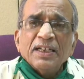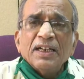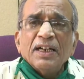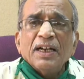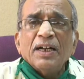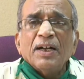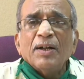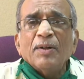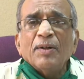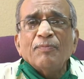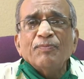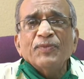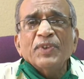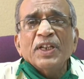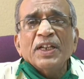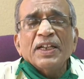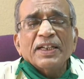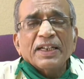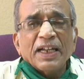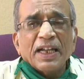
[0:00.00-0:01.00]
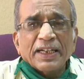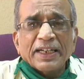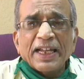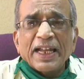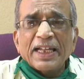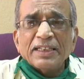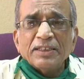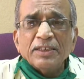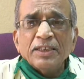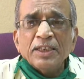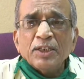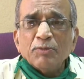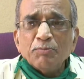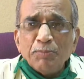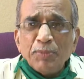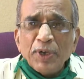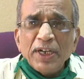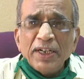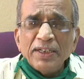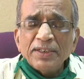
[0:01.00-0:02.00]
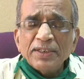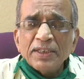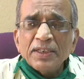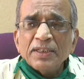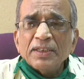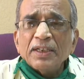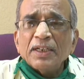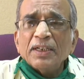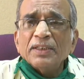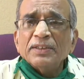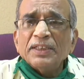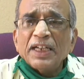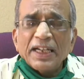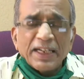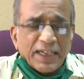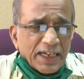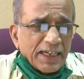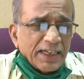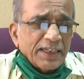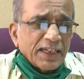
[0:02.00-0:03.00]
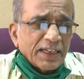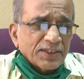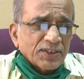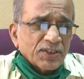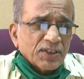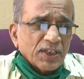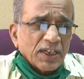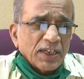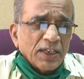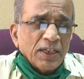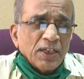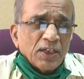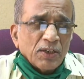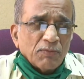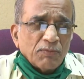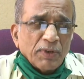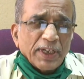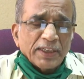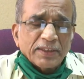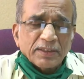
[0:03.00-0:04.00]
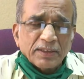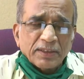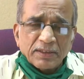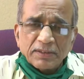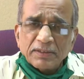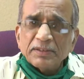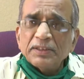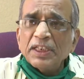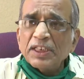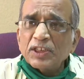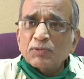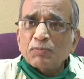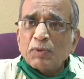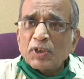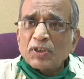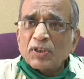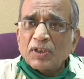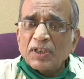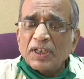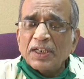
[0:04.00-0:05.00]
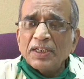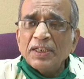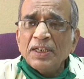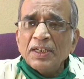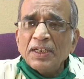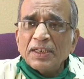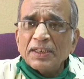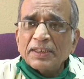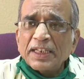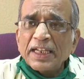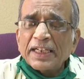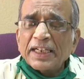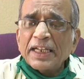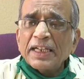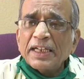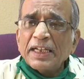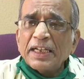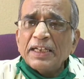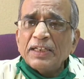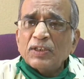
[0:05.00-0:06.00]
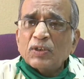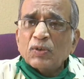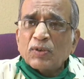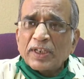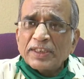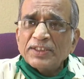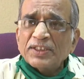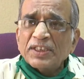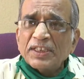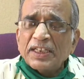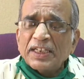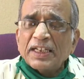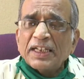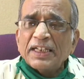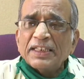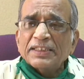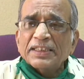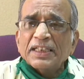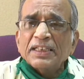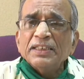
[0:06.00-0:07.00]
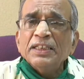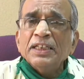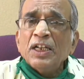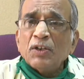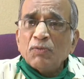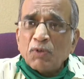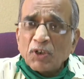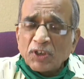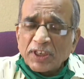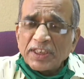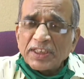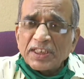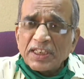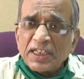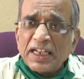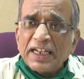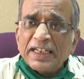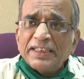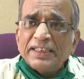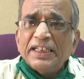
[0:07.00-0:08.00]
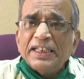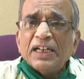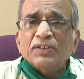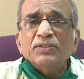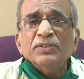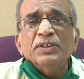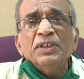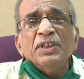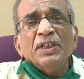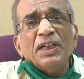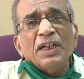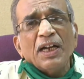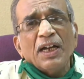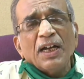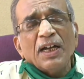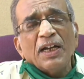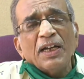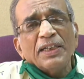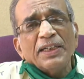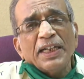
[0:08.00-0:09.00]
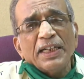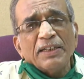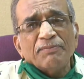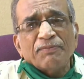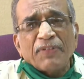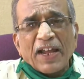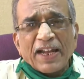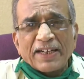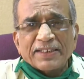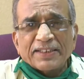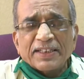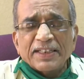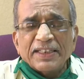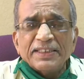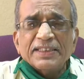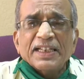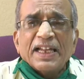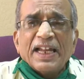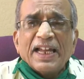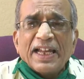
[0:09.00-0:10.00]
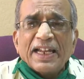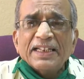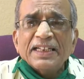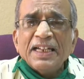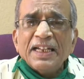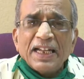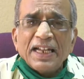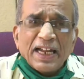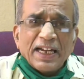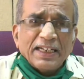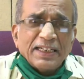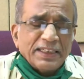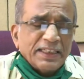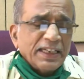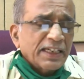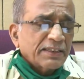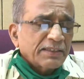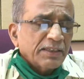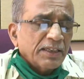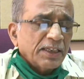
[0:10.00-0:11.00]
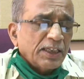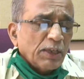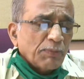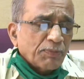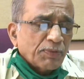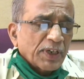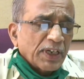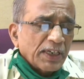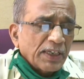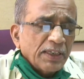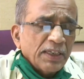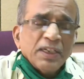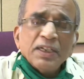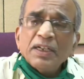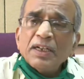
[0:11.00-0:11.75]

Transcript: can build the industry with this particular, taking into consideration what is laid down in Factories Act and different